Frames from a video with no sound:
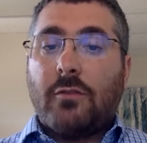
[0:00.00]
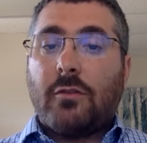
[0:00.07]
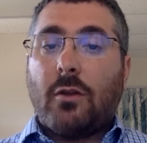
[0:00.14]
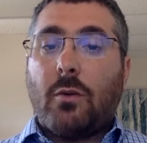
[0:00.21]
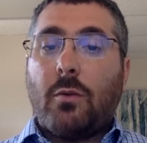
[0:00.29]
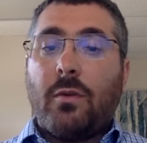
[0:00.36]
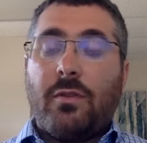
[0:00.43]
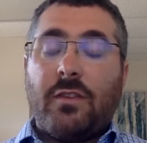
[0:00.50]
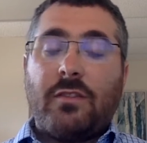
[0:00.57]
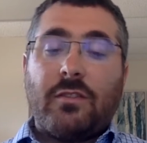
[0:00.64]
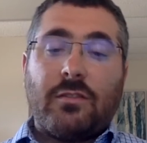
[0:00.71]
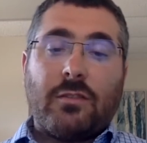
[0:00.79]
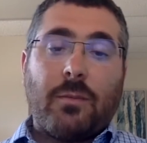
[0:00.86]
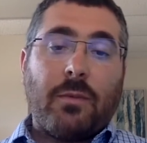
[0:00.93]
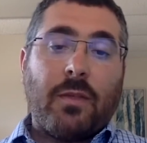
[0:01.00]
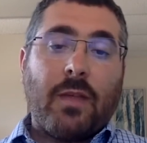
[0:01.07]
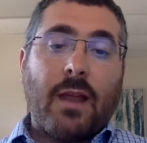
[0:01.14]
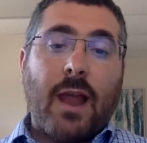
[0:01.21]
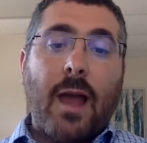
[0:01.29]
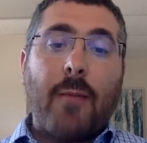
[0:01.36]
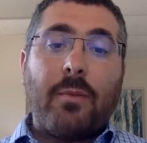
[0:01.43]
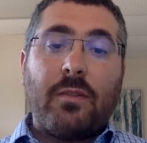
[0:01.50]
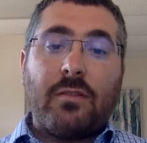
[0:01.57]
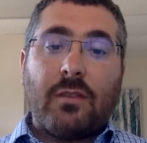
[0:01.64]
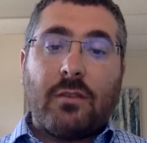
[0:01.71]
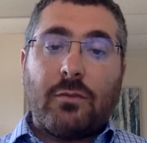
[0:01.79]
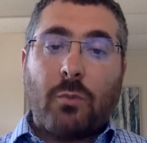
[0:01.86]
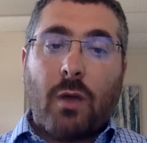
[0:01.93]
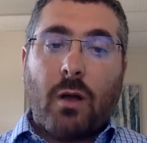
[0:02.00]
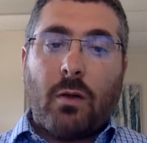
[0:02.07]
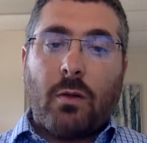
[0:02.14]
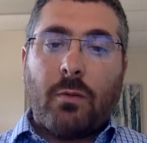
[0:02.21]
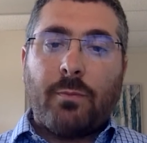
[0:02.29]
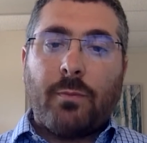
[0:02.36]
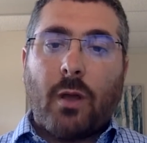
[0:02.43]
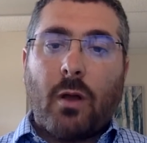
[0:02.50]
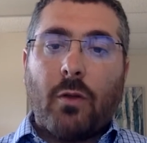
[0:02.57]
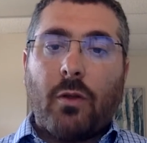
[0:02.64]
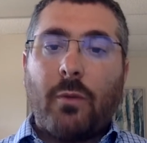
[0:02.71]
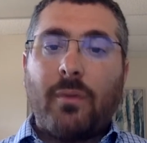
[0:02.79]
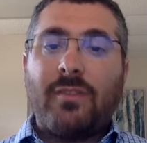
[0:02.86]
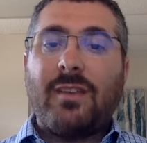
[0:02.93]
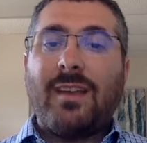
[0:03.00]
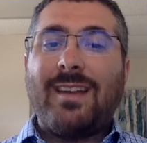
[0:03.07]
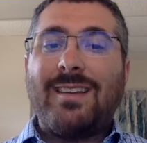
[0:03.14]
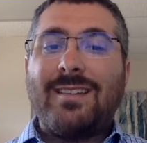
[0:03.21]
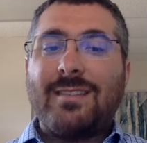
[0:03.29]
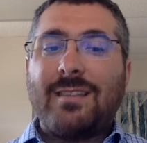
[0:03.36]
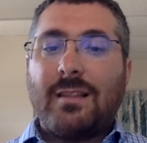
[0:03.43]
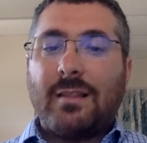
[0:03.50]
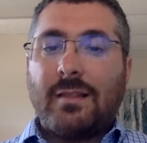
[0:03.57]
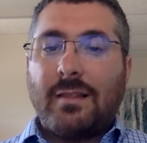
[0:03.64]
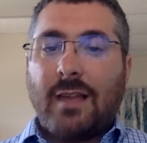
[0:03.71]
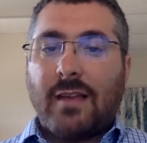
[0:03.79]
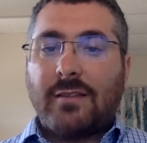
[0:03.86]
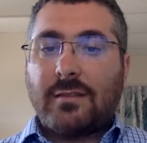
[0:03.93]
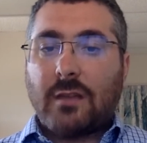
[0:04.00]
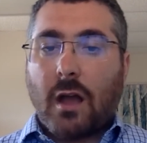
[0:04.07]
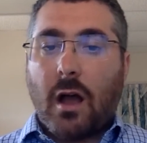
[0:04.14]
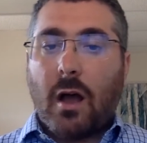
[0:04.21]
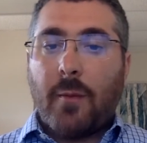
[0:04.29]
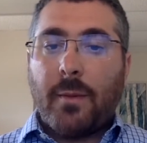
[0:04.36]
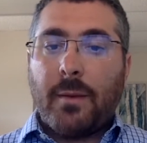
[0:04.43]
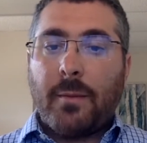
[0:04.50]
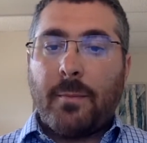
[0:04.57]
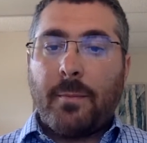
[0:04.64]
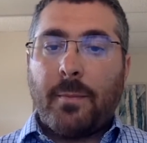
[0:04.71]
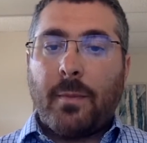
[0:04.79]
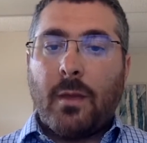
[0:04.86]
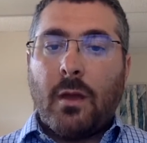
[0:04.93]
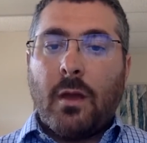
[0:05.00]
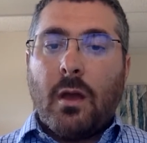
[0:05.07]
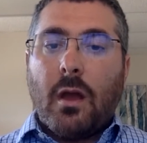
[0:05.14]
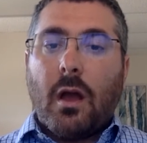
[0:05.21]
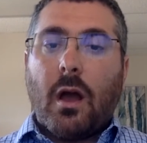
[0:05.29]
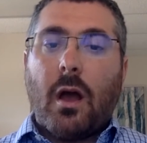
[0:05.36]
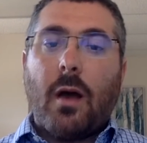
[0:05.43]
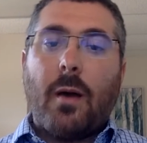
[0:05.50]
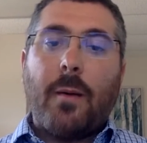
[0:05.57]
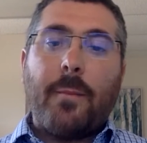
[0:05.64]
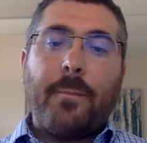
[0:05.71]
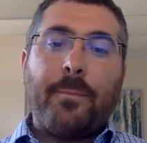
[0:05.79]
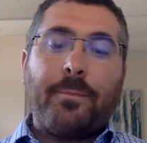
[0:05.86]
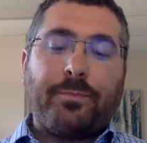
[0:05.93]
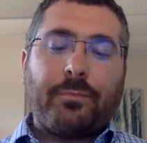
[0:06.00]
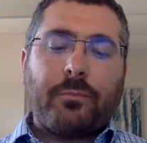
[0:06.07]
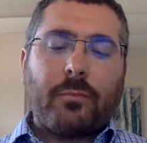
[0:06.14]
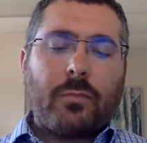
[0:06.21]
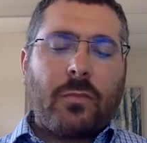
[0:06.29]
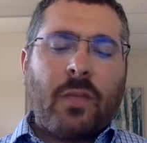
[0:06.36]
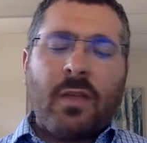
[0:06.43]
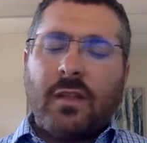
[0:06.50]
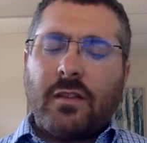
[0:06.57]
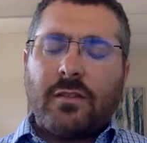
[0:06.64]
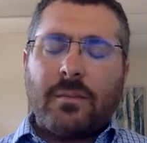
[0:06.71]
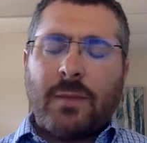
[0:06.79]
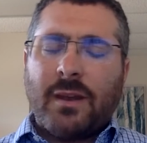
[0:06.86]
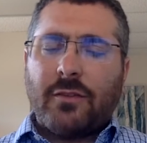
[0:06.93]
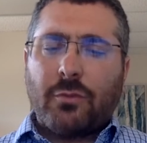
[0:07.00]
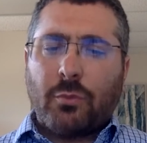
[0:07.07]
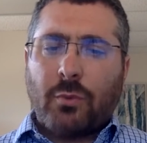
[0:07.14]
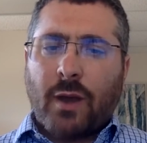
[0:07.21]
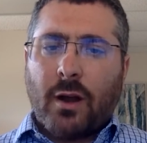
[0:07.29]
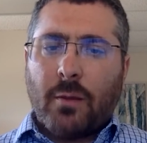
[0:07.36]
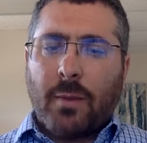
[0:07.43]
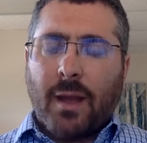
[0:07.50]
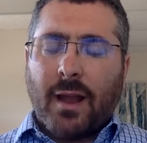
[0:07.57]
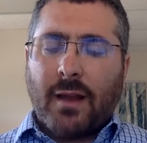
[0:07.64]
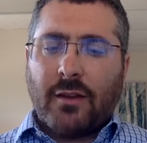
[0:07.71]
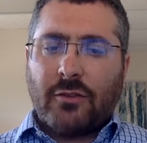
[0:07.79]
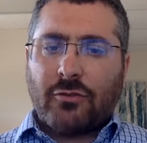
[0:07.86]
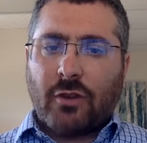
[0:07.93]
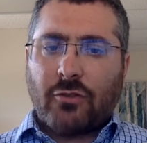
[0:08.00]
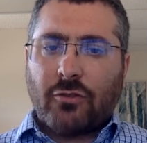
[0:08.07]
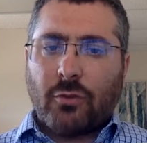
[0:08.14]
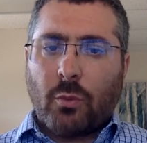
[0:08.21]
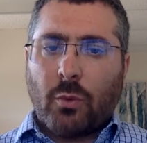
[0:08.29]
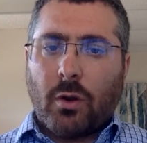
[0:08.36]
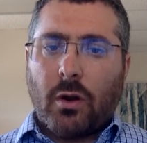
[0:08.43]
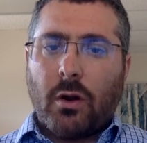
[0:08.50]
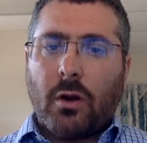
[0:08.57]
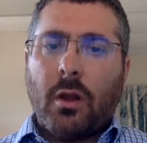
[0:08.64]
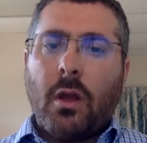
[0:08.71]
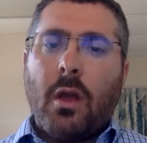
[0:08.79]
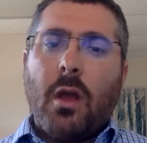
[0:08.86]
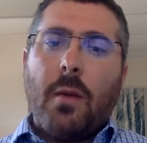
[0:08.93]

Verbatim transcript: So, this is something that happens as well, although I would say it is less common. Um, that doesn't mean it's rare by any stretch of the word,